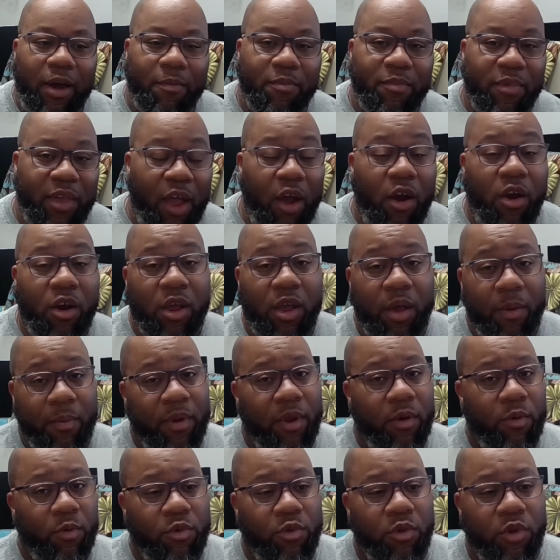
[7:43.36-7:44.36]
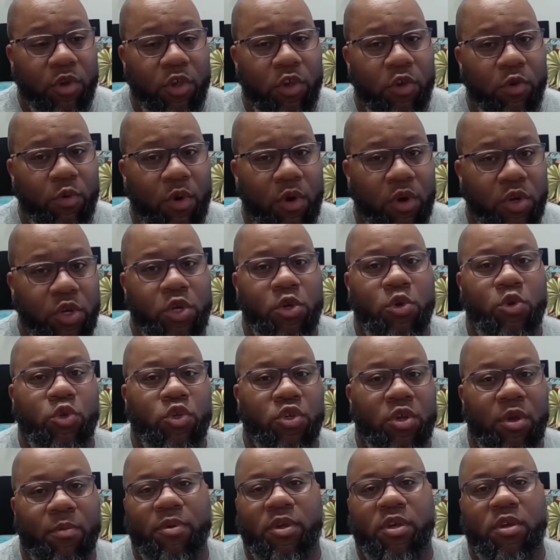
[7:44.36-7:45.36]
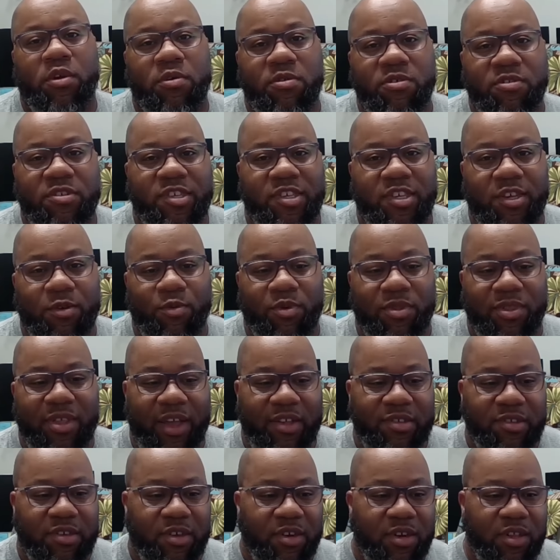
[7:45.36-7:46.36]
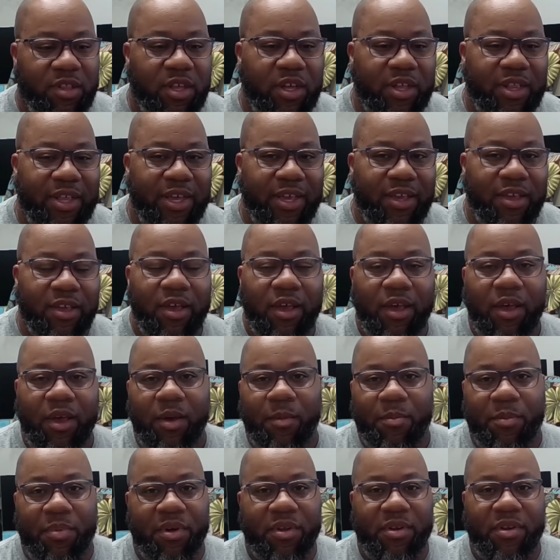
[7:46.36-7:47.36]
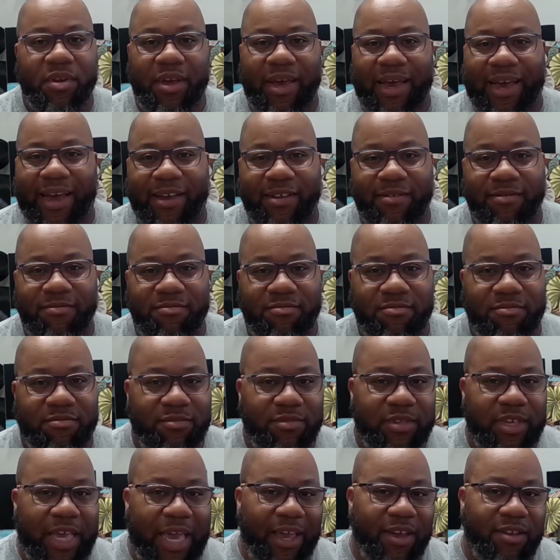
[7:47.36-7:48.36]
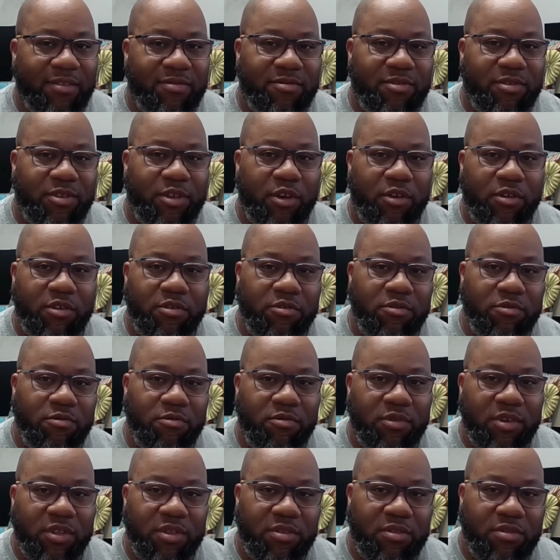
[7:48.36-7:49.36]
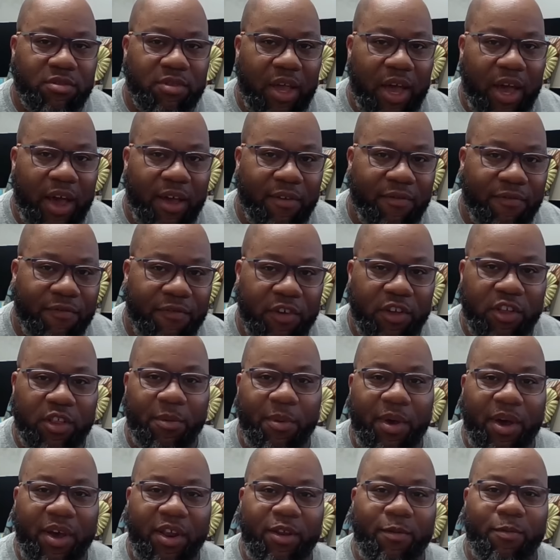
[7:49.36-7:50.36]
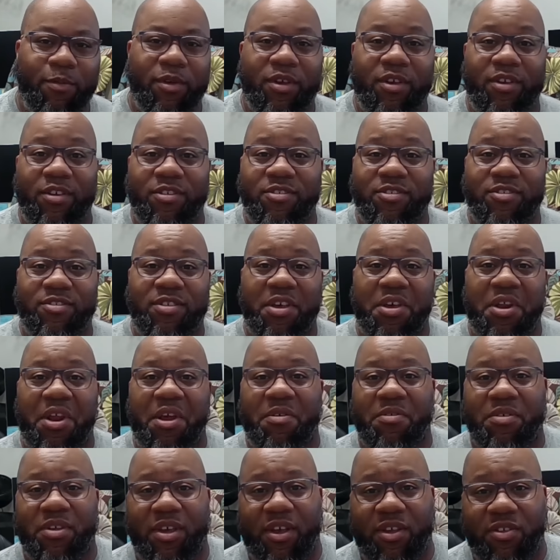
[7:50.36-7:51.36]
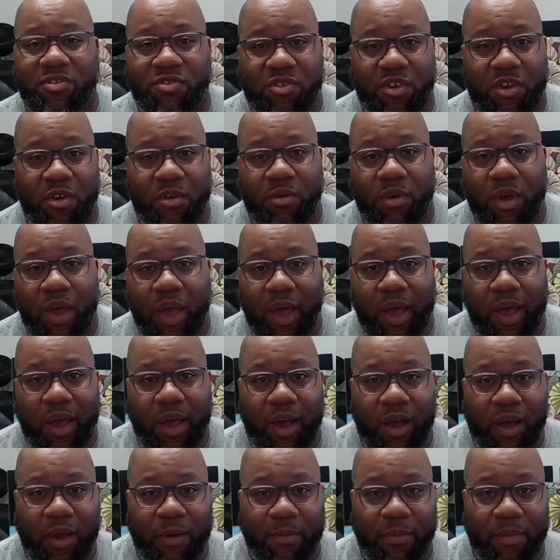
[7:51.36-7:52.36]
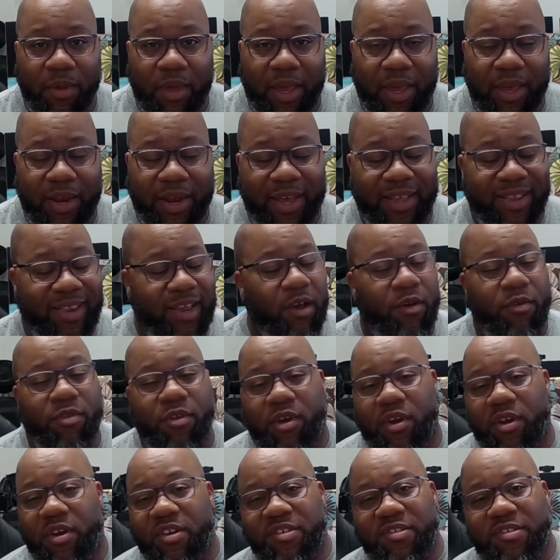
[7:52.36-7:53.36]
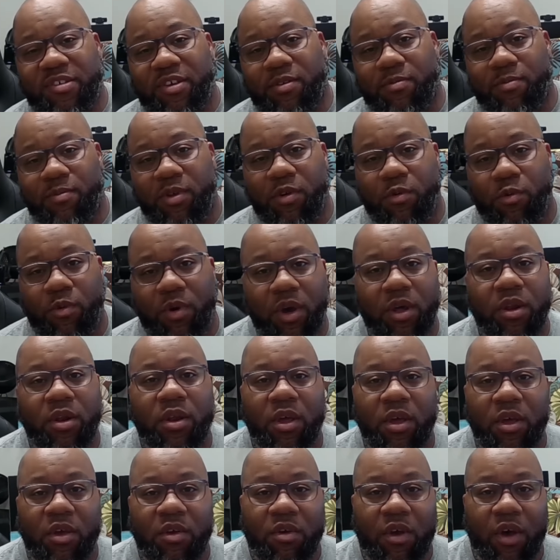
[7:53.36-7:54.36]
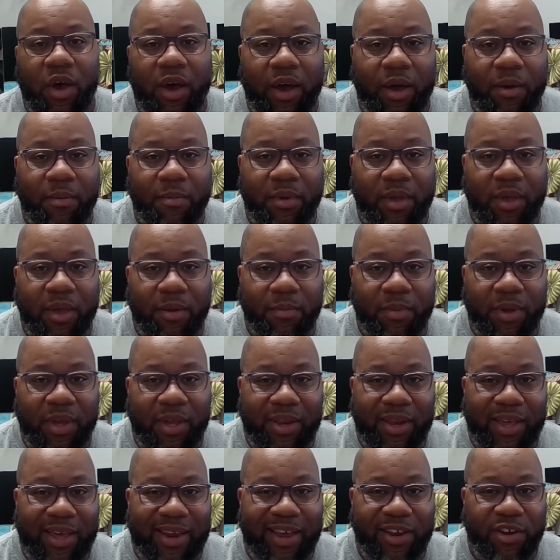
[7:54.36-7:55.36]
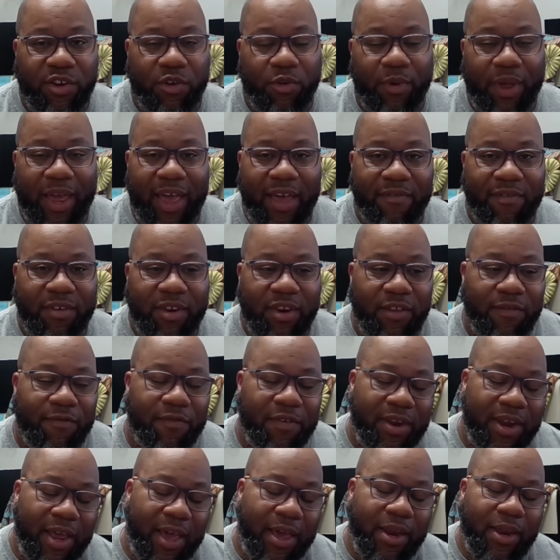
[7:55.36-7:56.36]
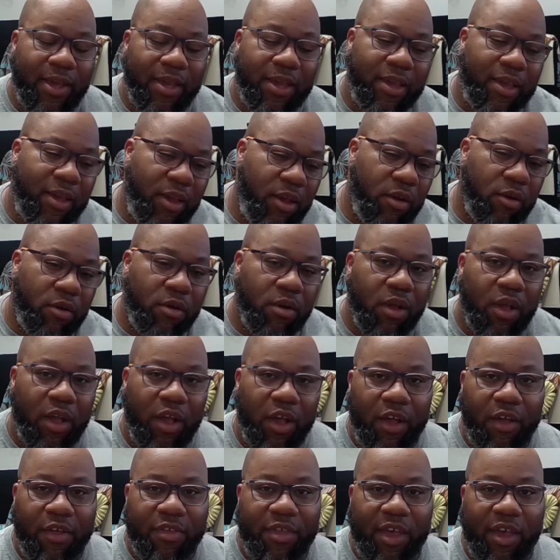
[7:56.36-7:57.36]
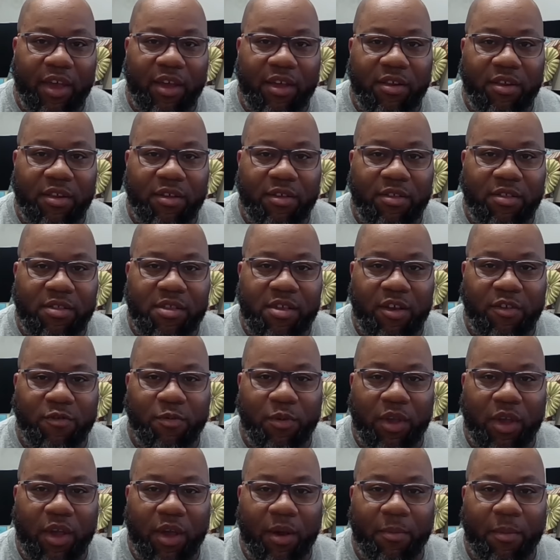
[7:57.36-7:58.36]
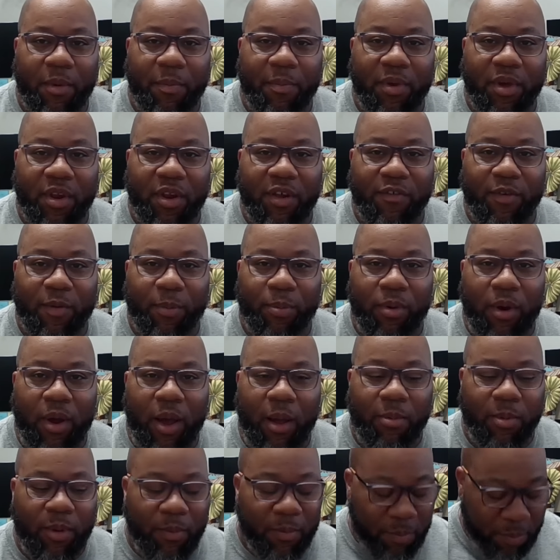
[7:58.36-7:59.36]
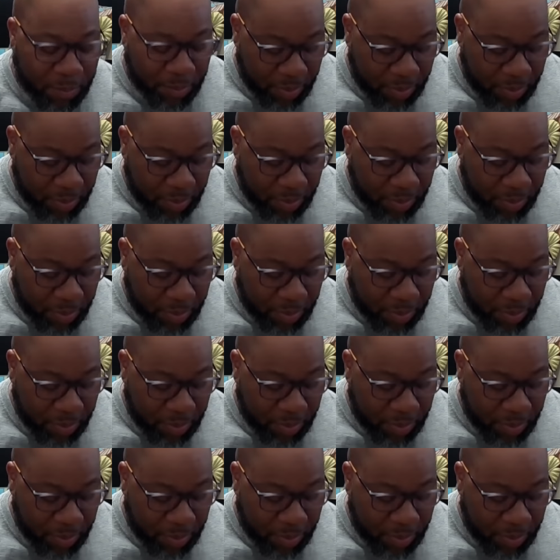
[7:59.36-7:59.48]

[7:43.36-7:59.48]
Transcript: They are coming out with the QR2, so I'm curious to see what that's going to look like, but I can't tell you what I feel about it because it's not out yet. So and I doubt they're going to send me one, and being that I don't have any Fanatec gear, that does become a bit of a problem.